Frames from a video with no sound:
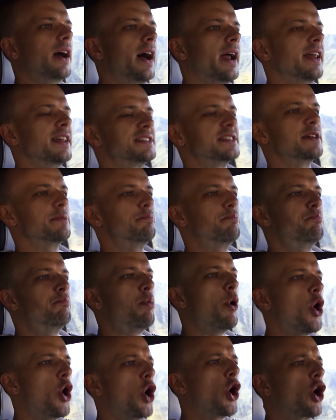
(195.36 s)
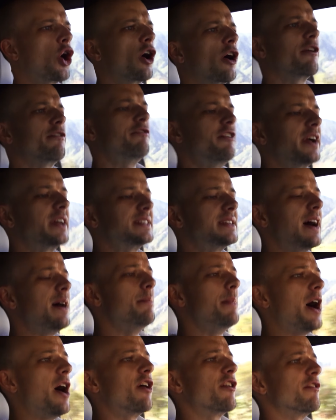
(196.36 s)
And it's the perfect
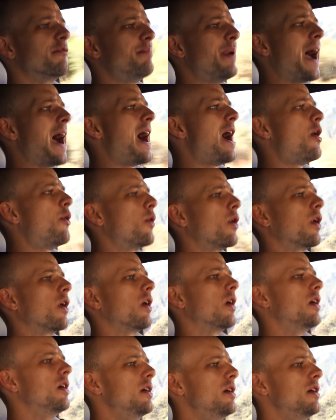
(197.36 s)
amount of power